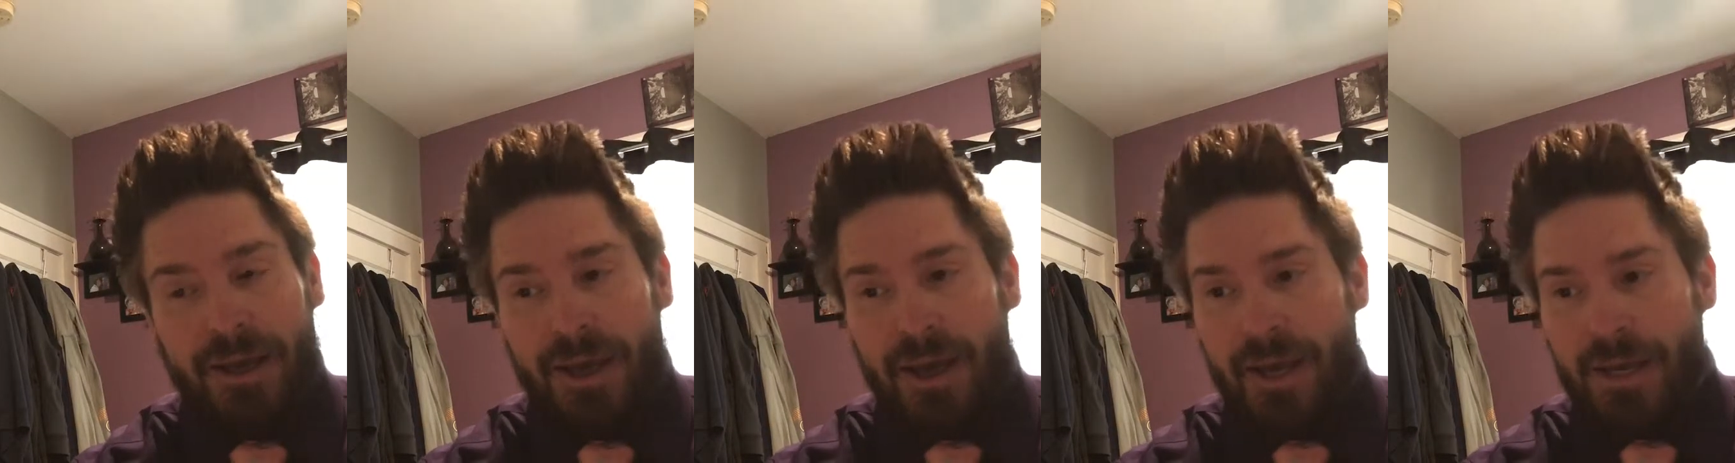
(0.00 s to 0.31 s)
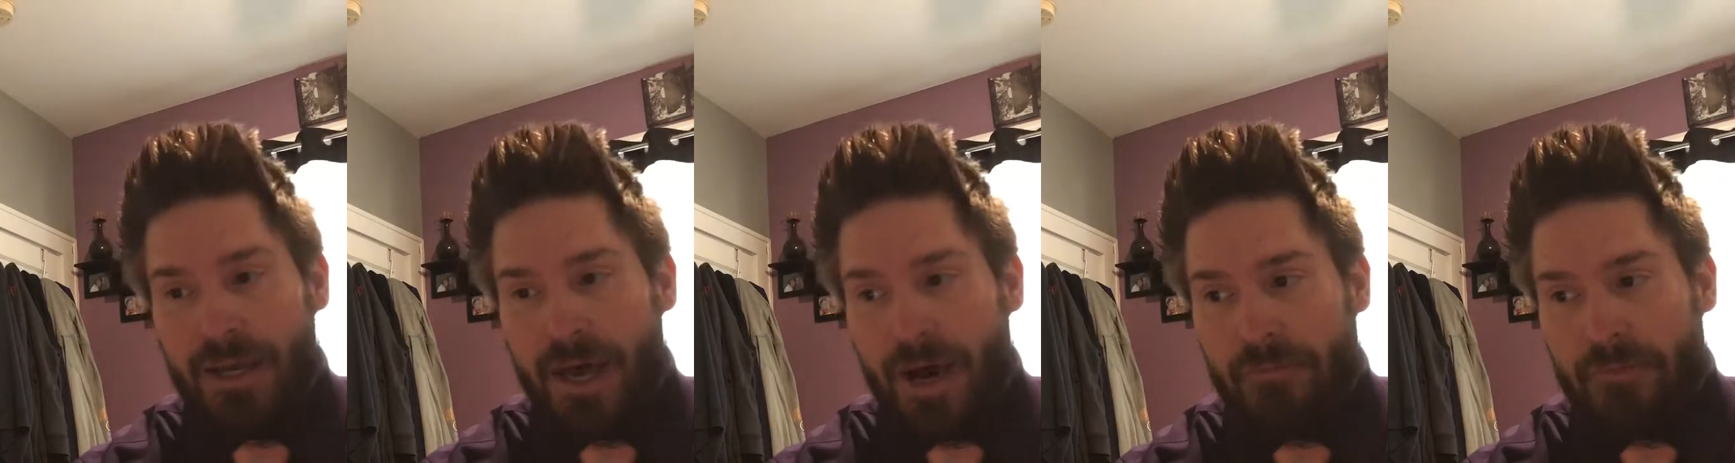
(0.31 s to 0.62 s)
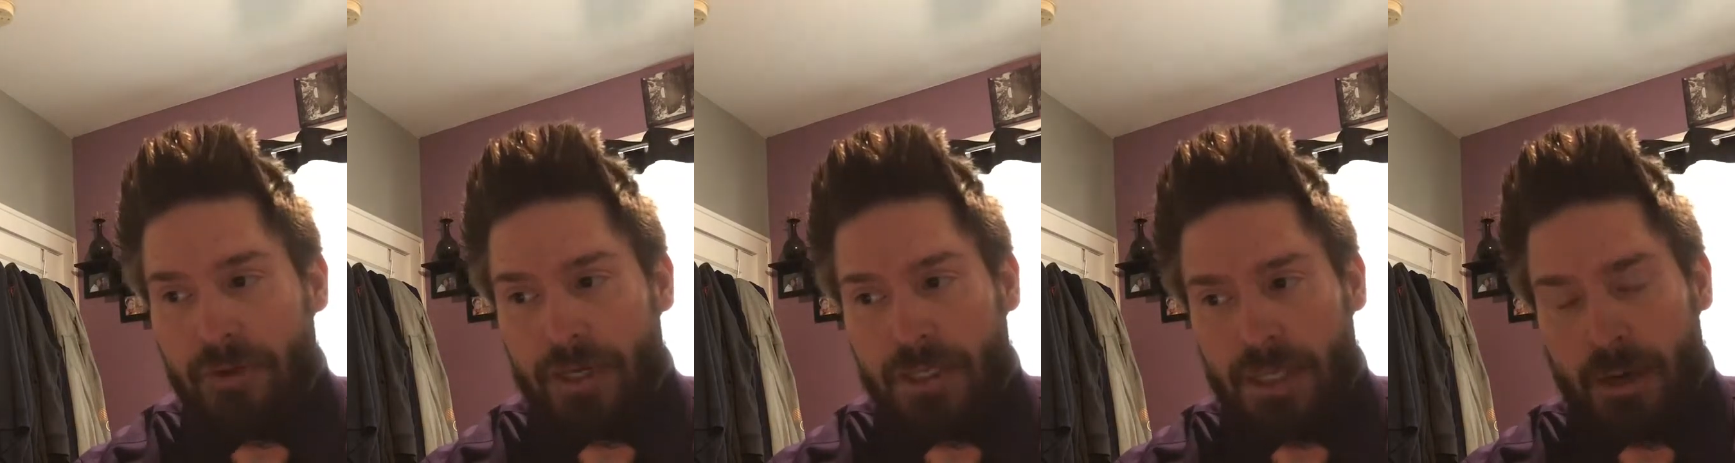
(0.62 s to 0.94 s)
and
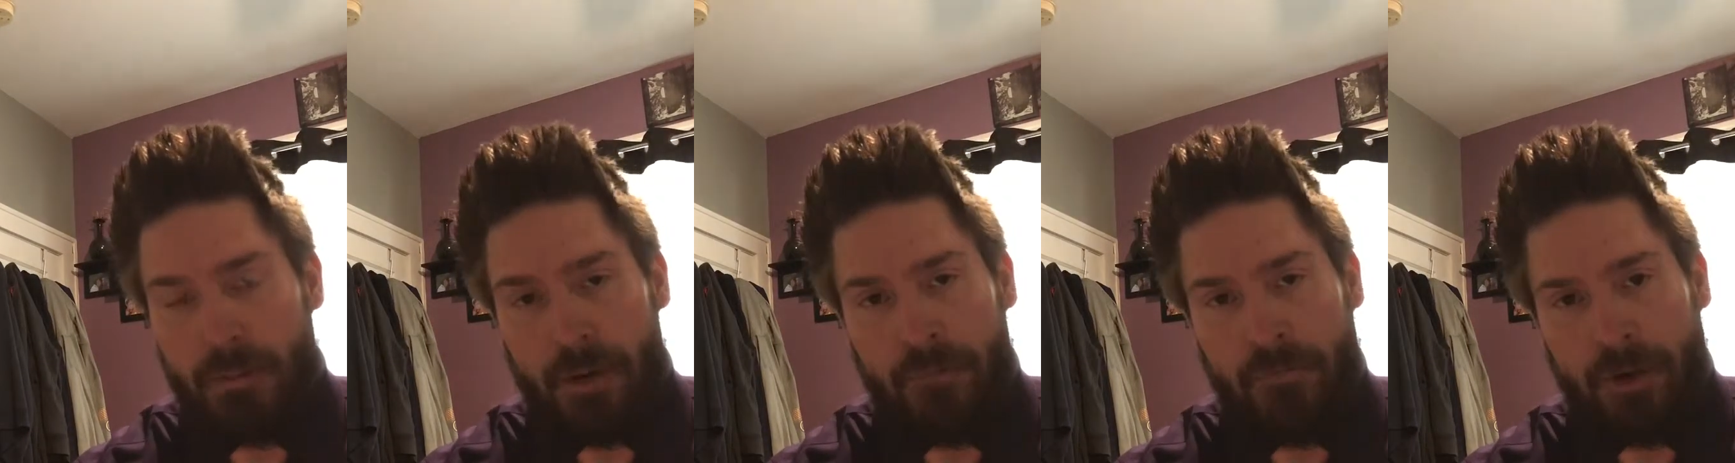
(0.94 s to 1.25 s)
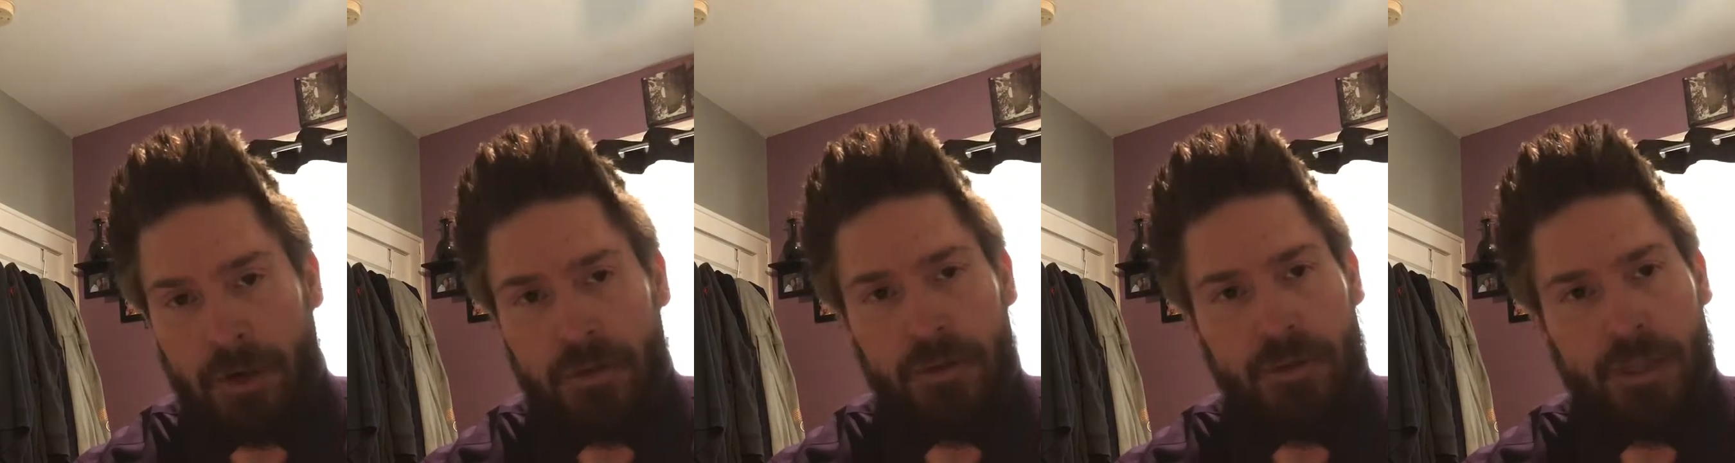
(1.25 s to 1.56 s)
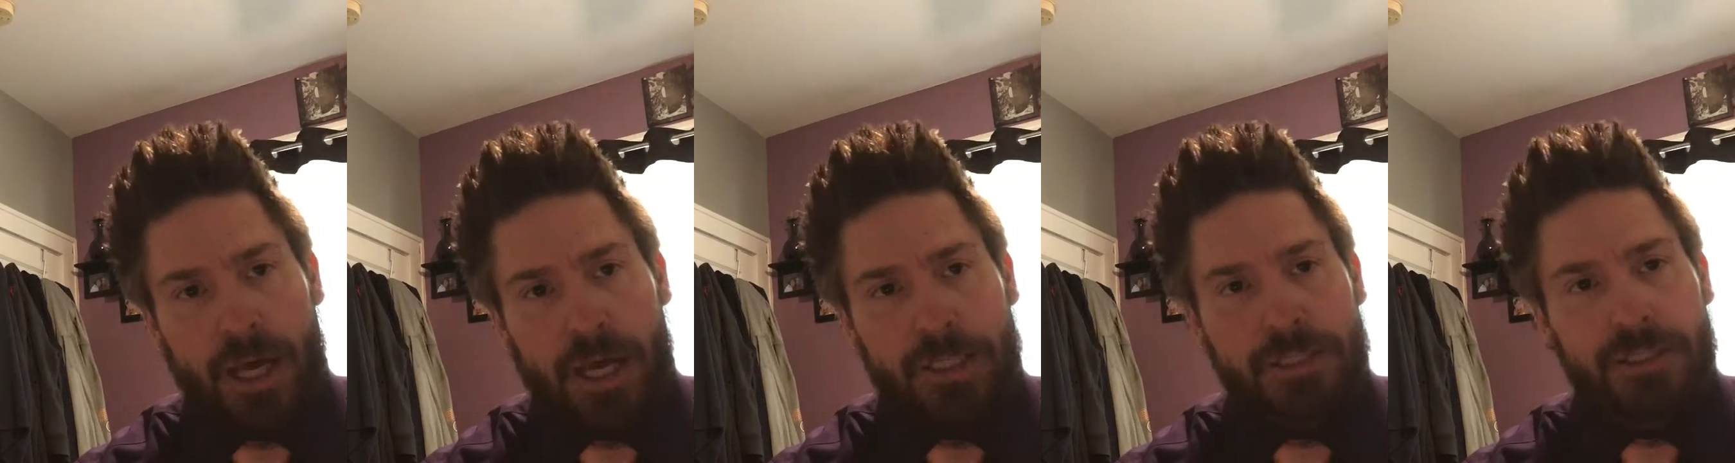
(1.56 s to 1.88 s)
finishing up my final two
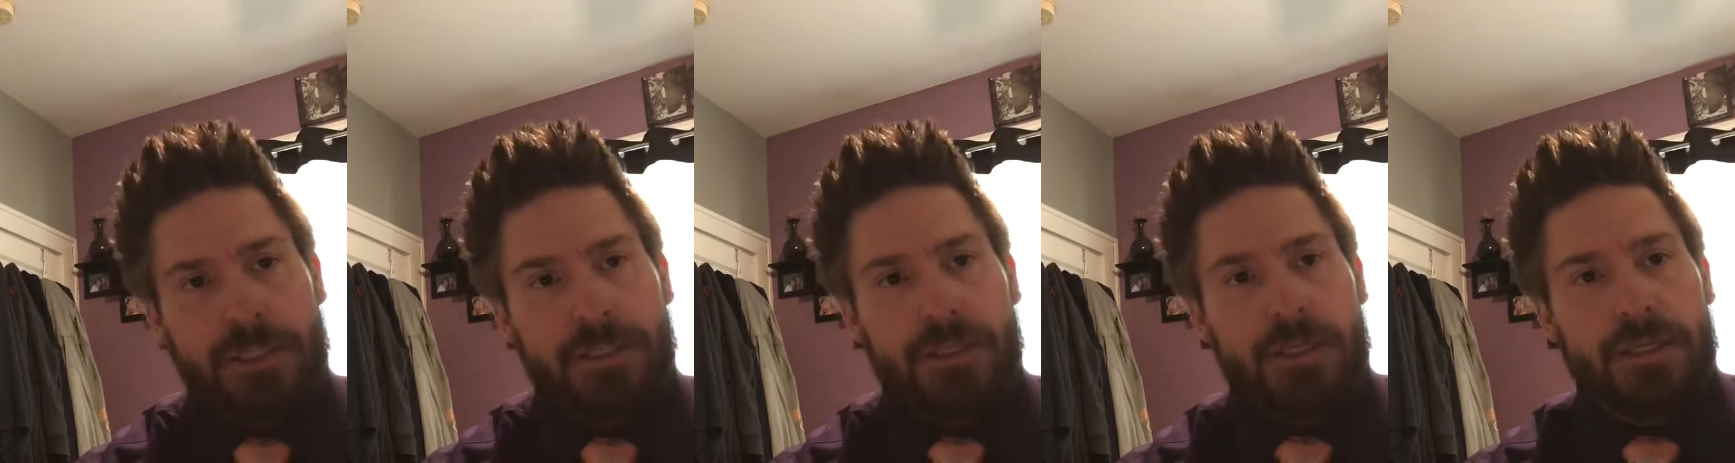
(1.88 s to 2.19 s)
classes